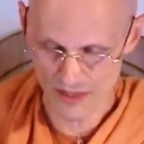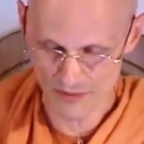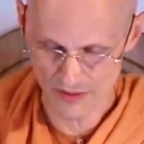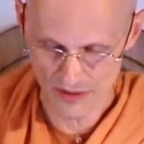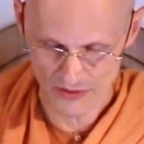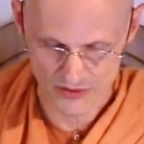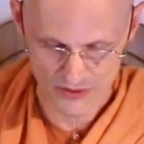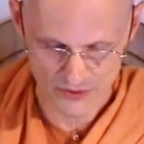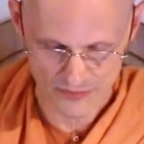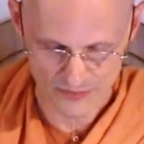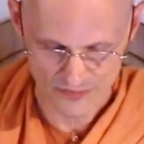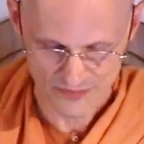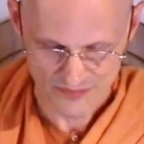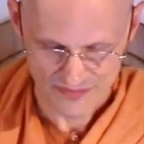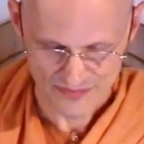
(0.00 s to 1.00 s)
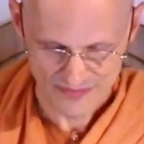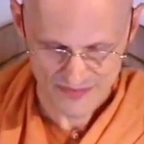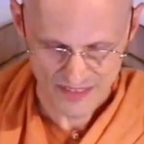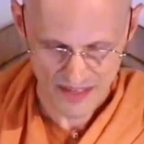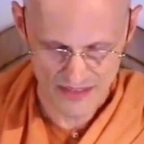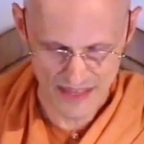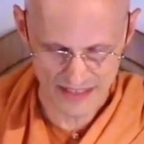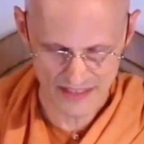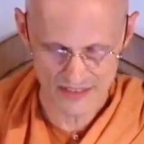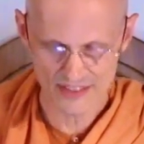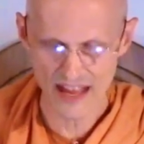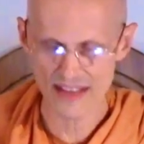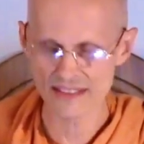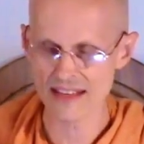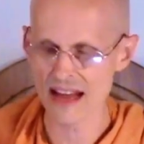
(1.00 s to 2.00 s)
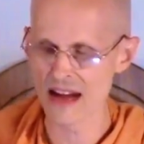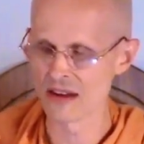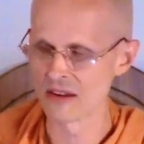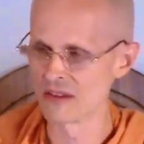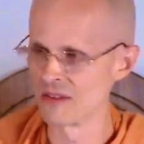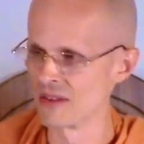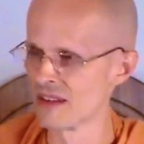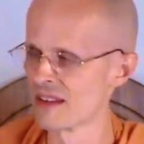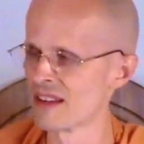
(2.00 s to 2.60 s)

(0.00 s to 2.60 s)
of us. Then he sat down.